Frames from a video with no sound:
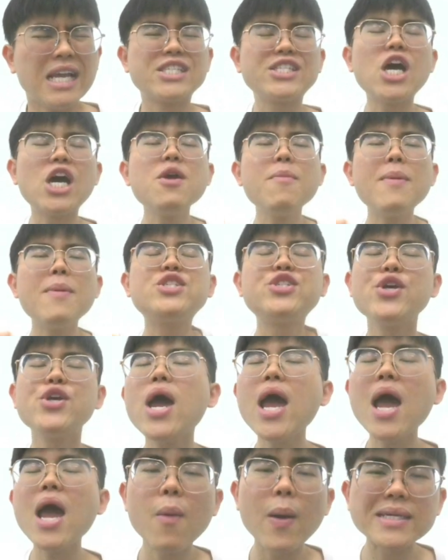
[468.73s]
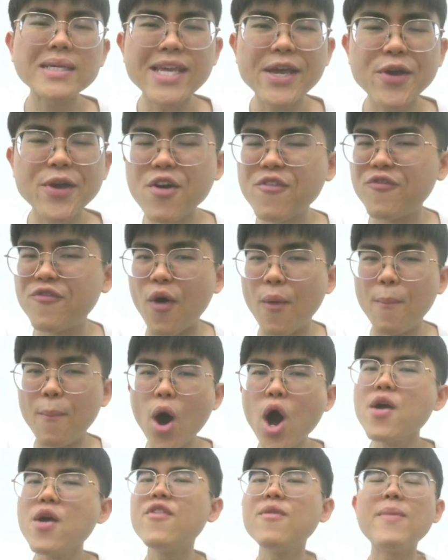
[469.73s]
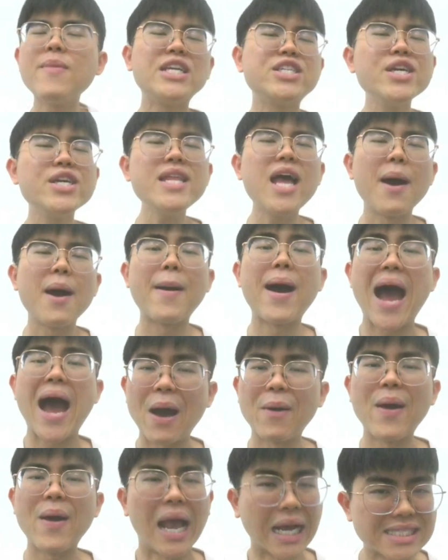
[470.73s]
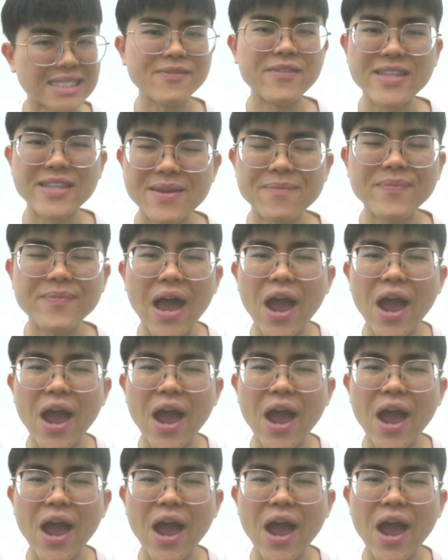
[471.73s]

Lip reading: So you may join our WhatsApp group for more information about our activity.